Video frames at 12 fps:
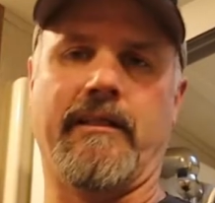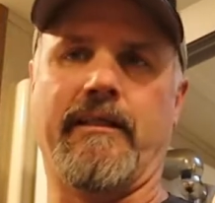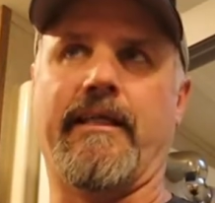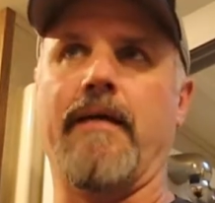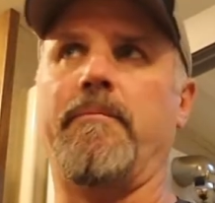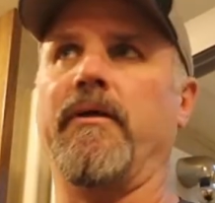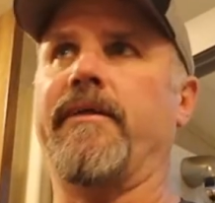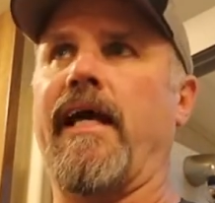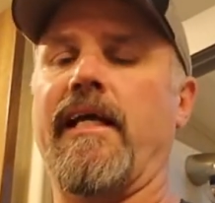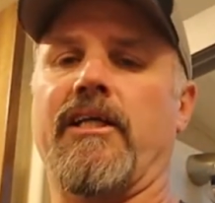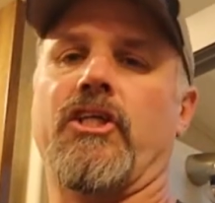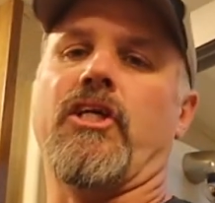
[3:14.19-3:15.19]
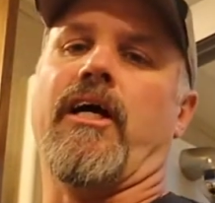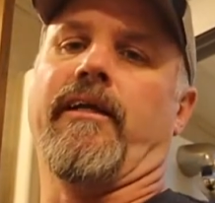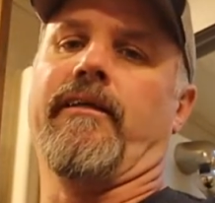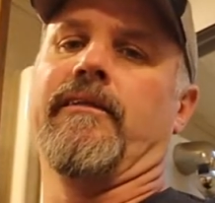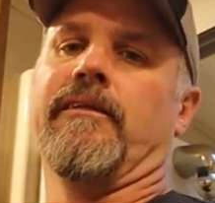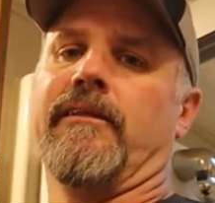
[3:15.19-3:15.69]
Keep your tank shut.
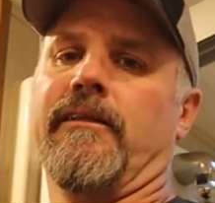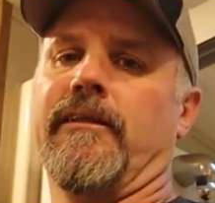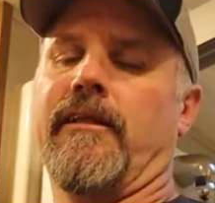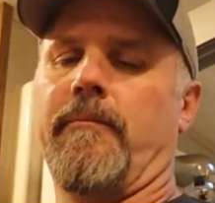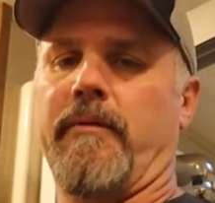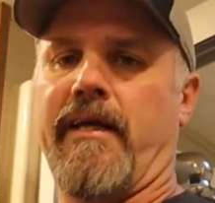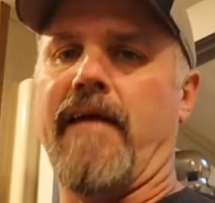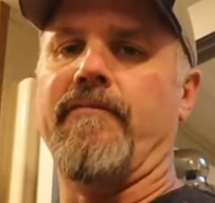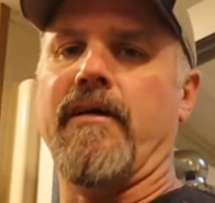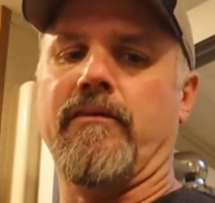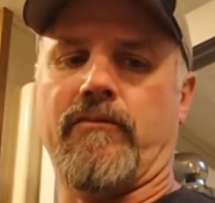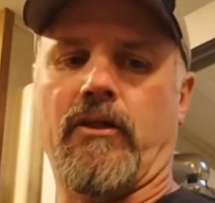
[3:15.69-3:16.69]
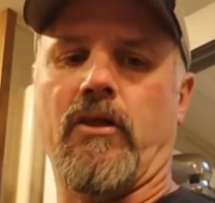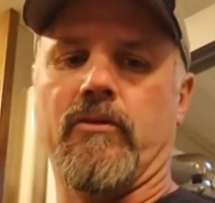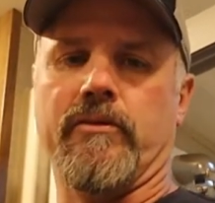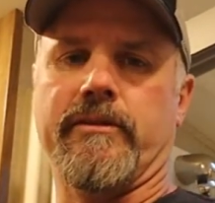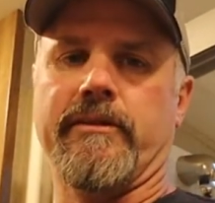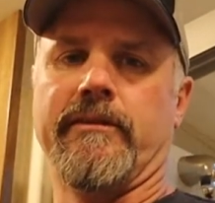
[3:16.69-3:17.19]
Keep your gate valve
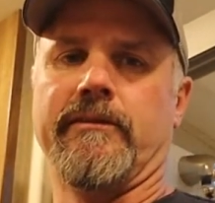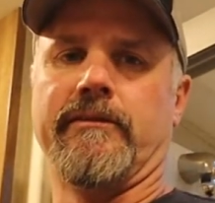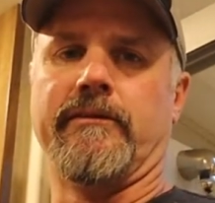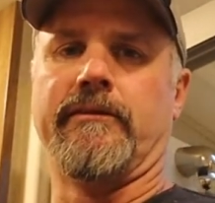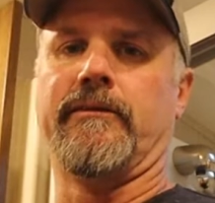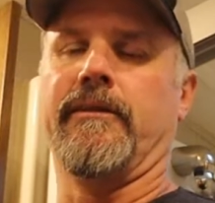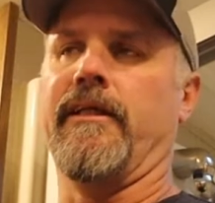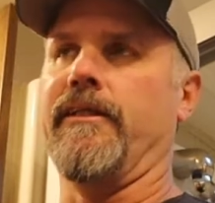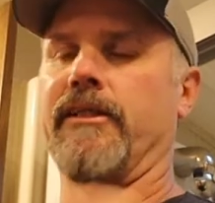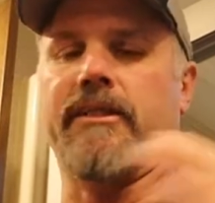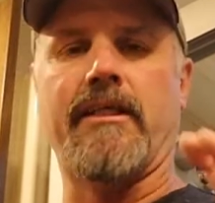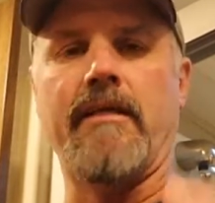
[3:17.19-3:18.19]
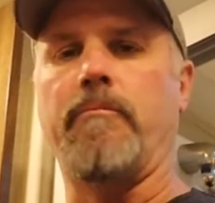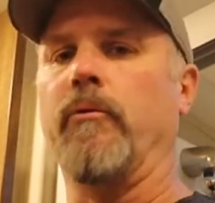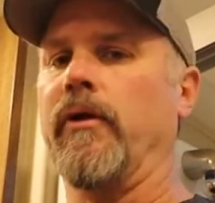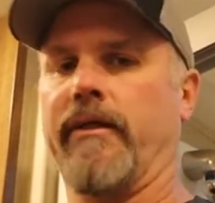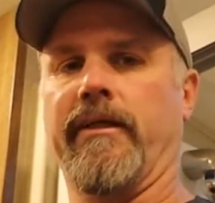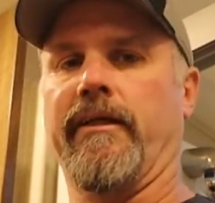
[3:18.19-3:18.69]
closed. And just keep
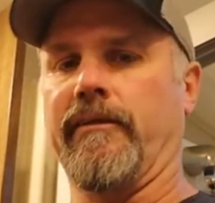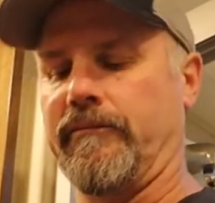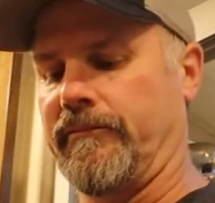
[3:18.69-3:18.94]
working it.